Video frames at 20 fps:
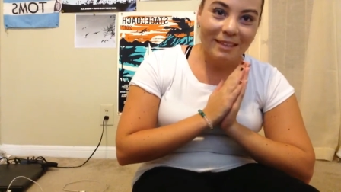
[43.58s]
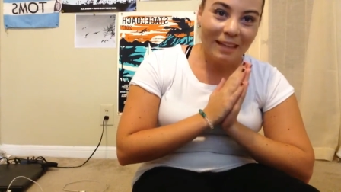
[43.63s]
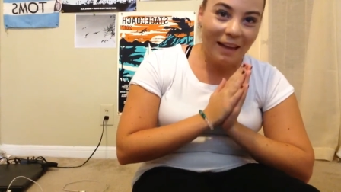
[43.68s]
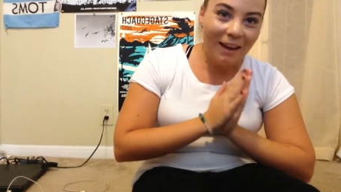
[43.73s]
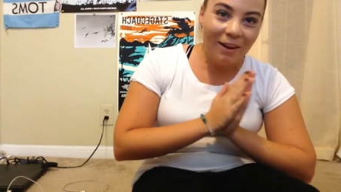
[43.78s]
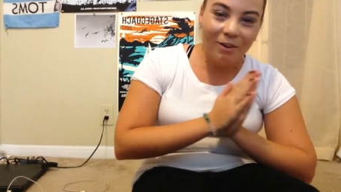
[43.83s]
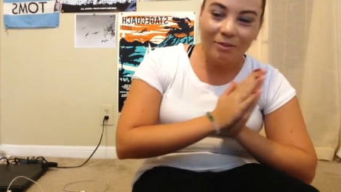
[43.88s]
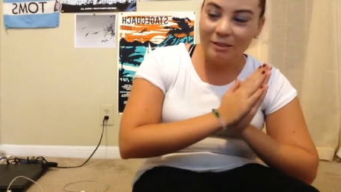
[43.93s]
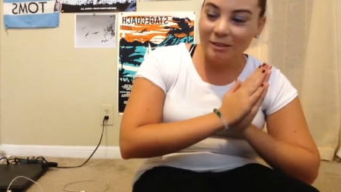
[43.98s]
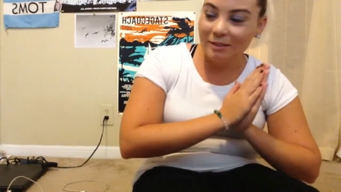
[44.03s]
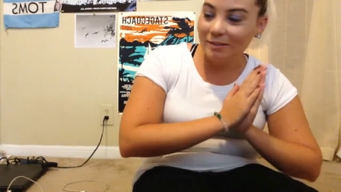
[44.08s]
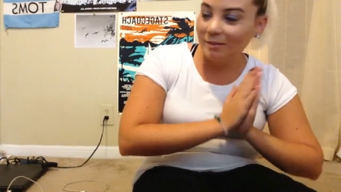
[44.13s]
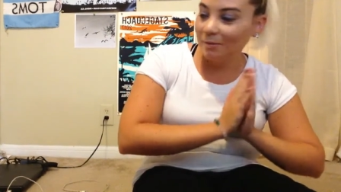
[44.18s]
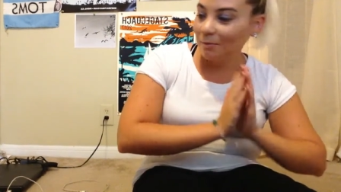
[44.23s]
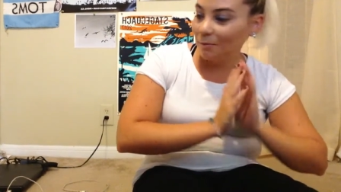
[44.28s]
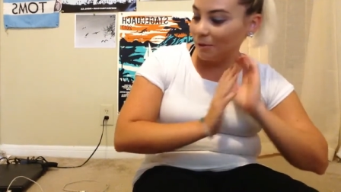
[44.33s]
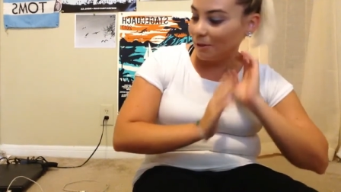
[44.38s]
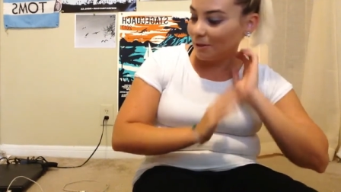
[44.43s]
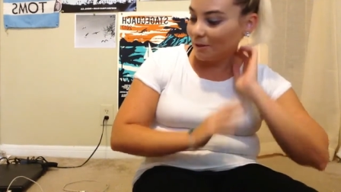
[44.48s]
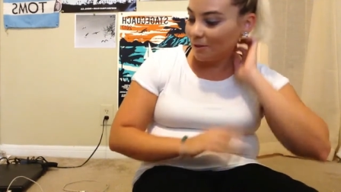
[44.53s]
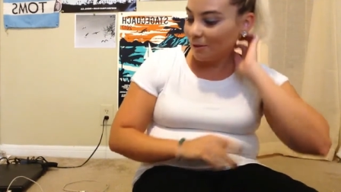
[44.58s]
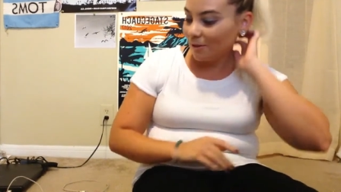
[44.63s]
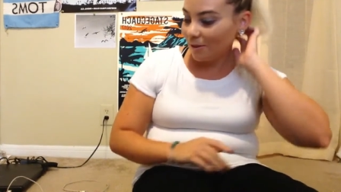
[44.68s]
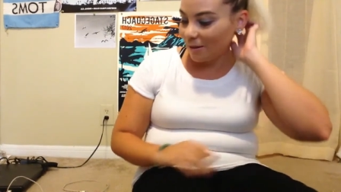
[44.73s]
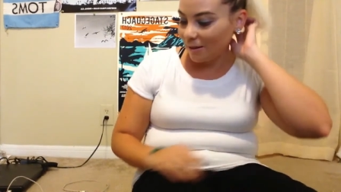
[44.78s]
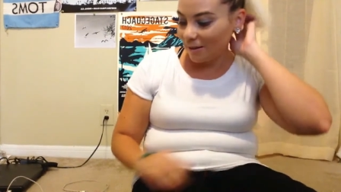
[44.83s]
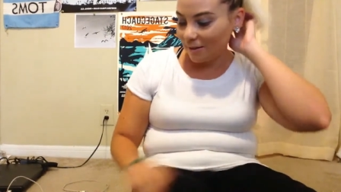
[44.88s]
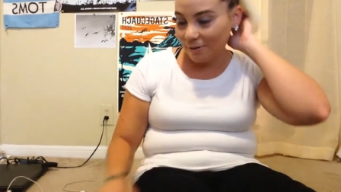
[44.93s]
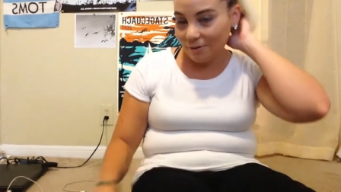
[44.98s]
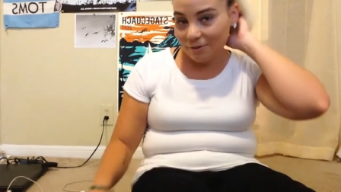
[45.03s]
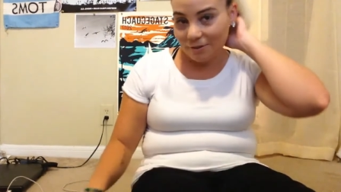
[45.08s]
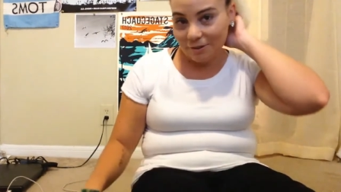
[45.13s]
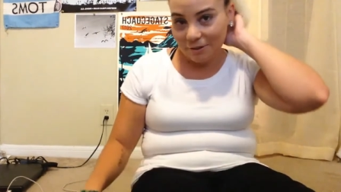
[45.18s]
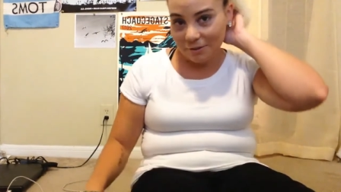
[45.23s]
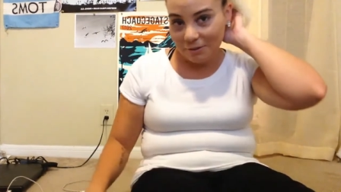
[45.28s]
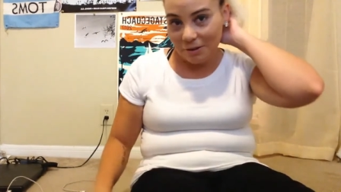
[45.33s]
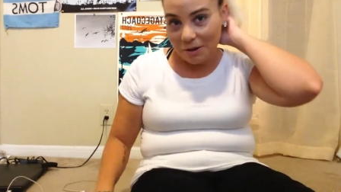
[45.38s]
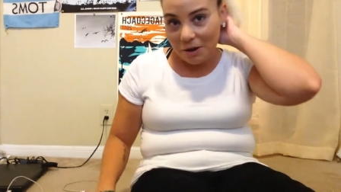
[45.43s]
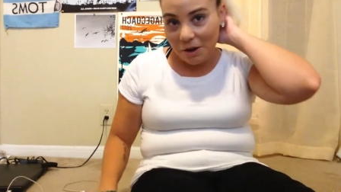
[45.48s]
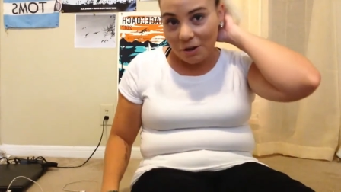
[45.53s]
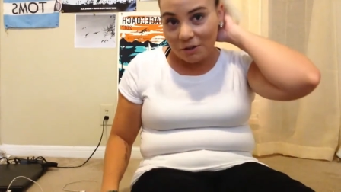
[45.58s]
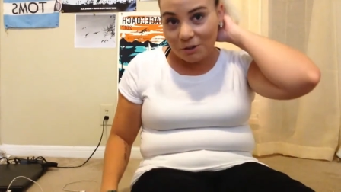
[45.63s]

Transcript: Is that how testimonies start? I don't know.